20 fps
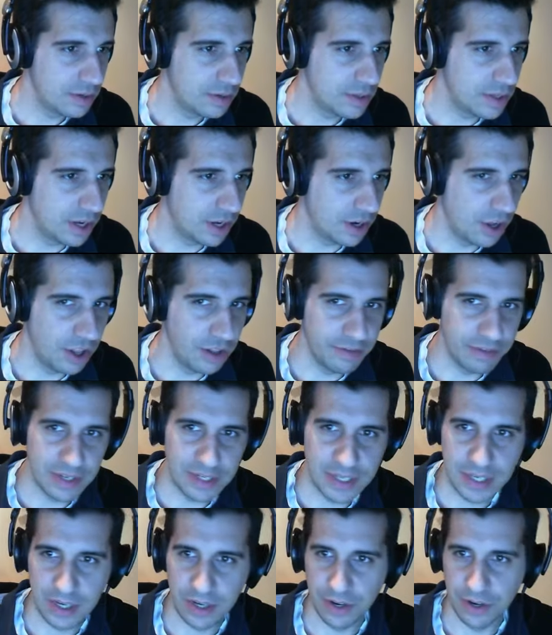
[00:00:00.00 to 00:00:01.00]
done all of
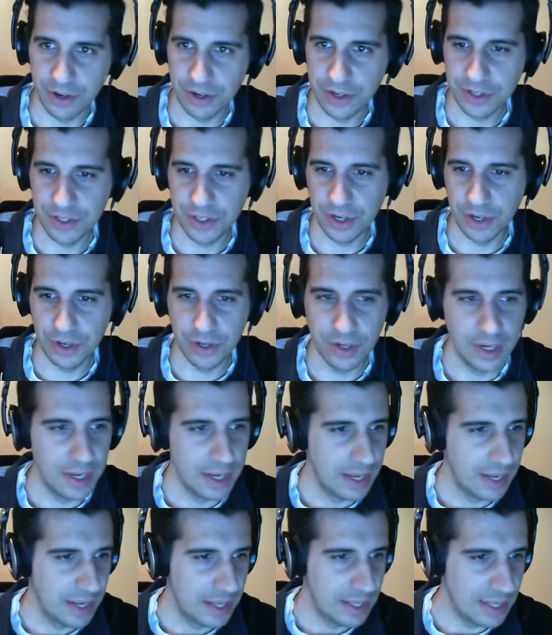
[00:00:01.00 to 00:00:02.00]
this here. So
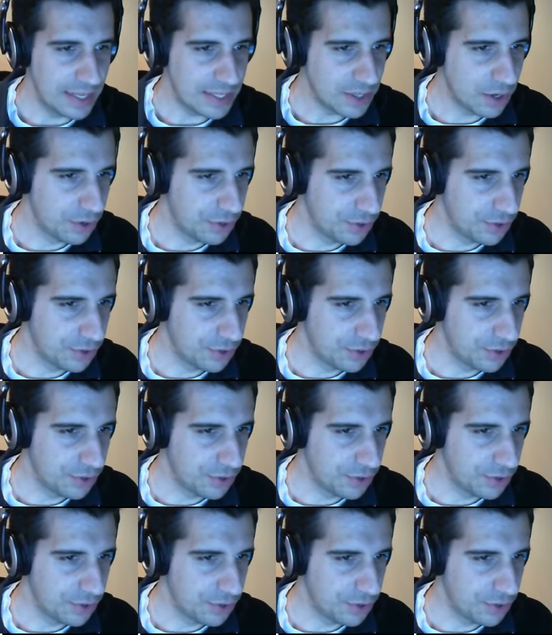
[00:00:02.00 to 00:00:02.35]
let's go